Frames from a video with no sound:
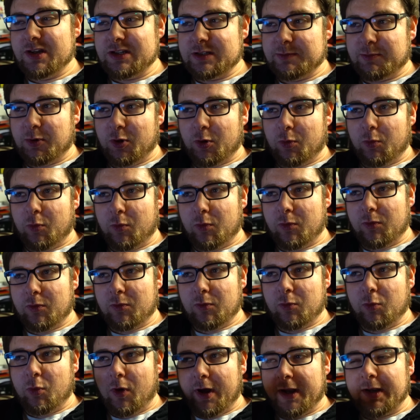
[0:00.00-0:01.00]
put
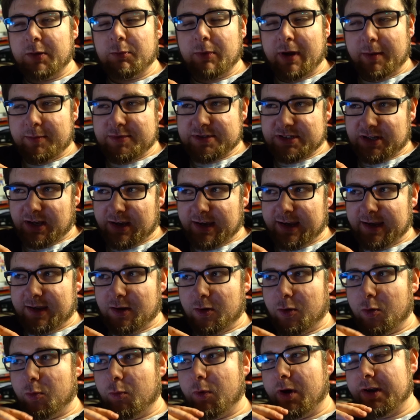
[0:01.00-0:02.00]
one
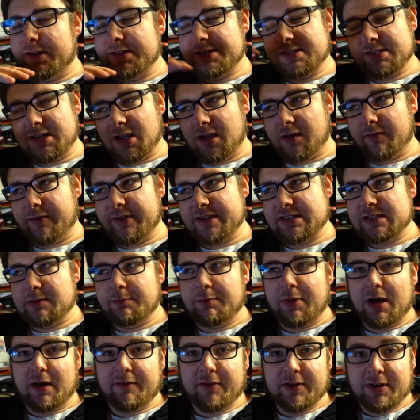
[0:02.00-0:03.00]
website or one service
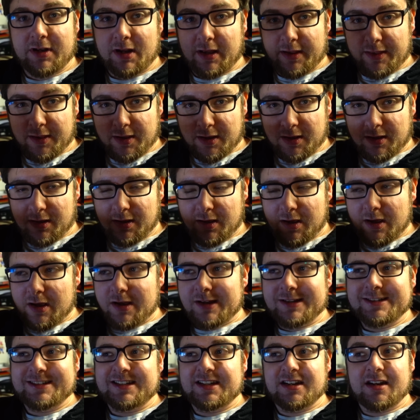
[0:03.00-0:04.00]
above another,
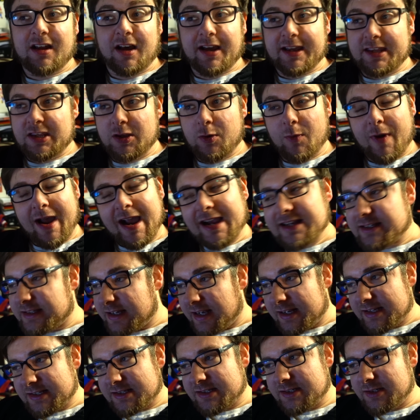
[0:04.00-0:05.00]
deny you
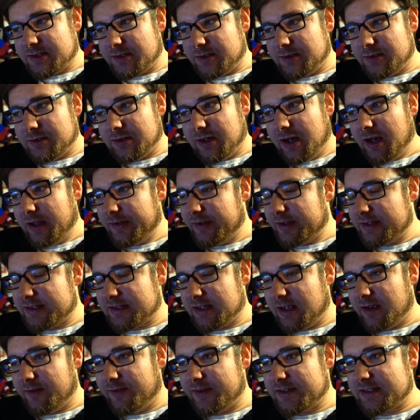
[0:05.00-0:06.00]
access to other
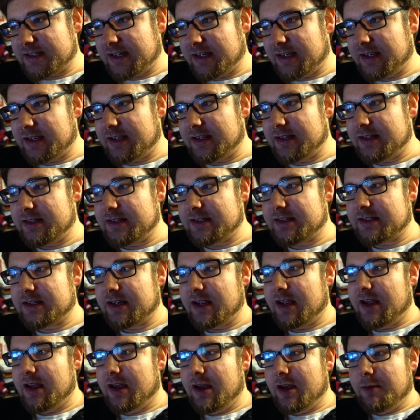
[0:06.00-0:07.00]

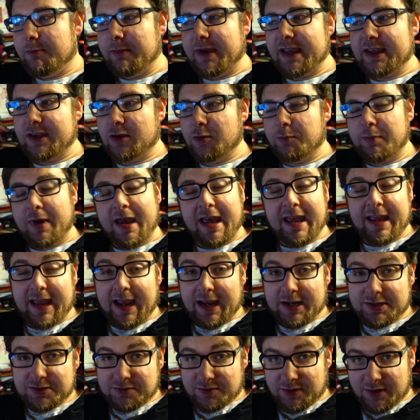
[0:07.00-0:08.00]
services, make you pay
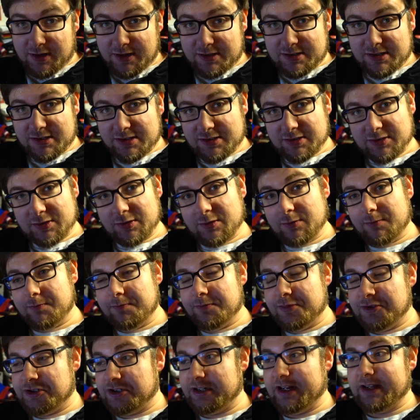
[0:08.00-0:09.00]
extra to do
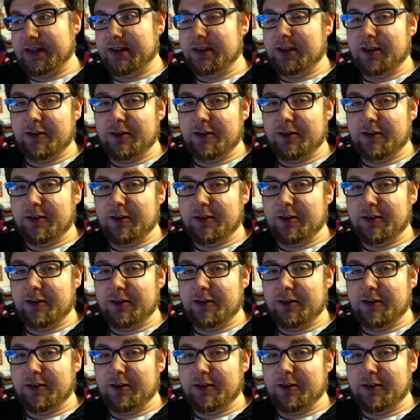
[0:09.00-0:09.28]
shit that